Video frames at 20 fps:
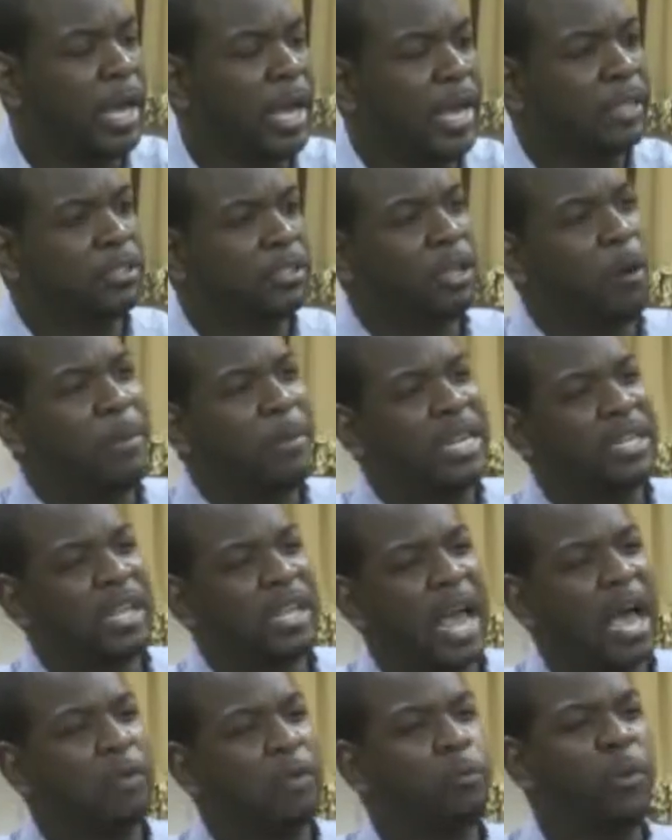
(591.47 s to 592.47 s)
And so many
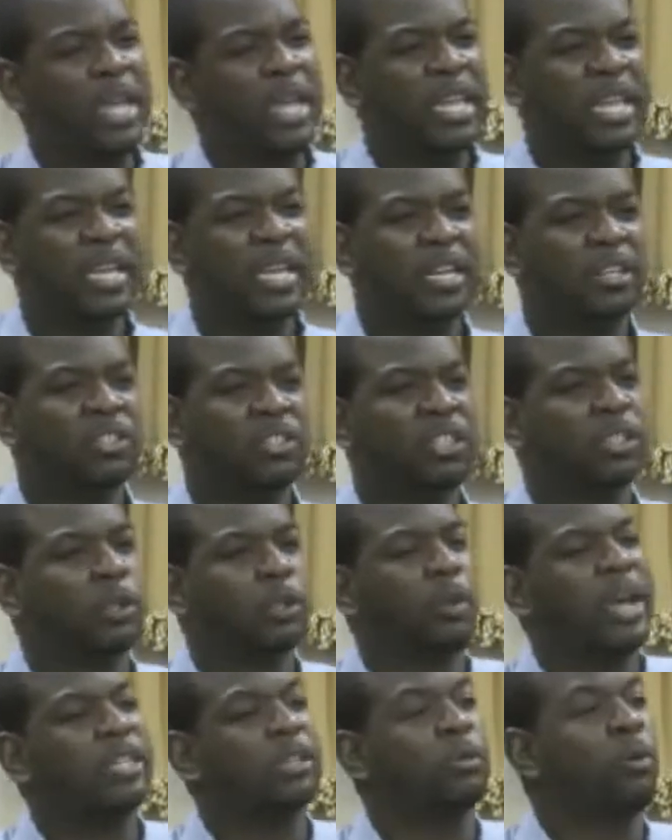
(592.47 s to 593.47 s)
times we get in a
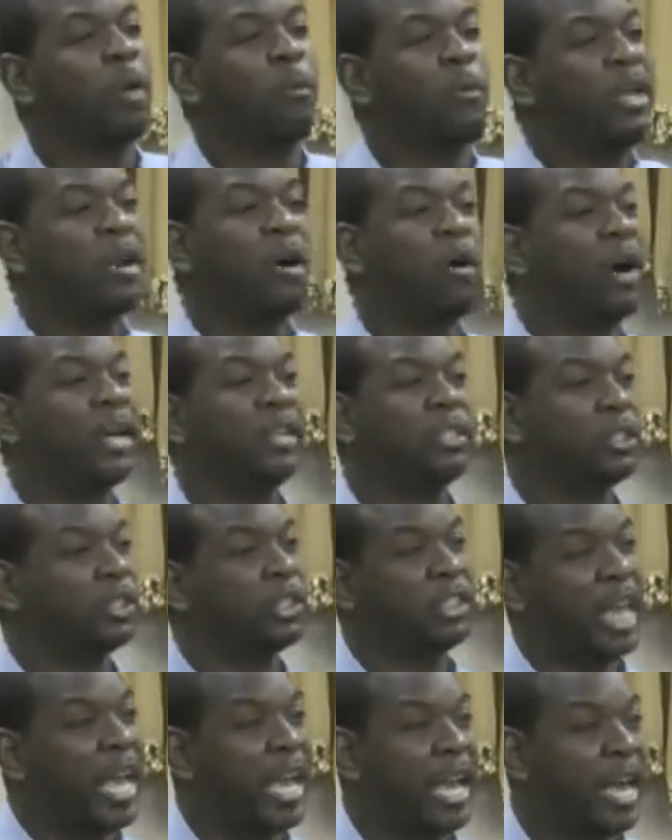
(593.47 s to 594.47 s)
situation where we don't
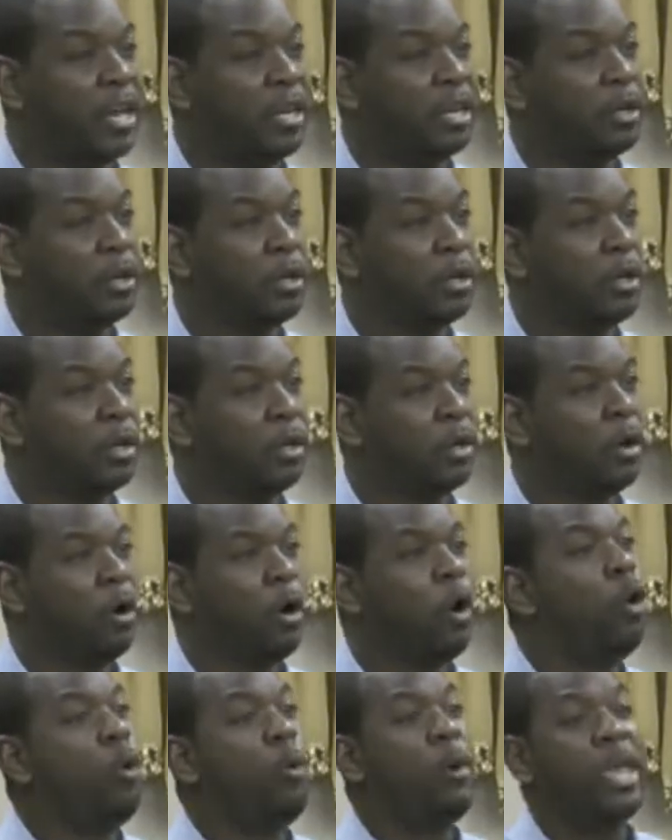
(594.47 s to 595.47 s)
understand
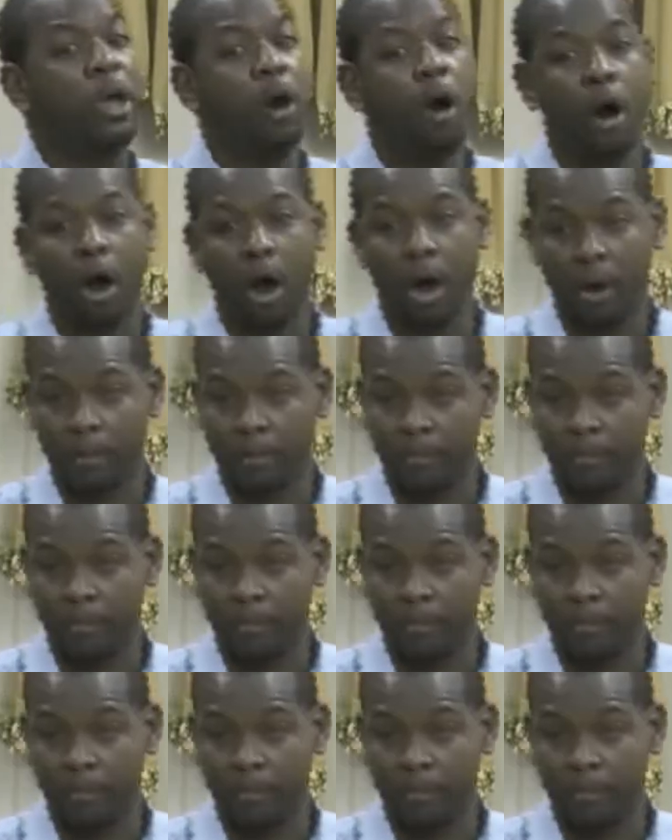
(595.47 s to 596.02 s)
who we are.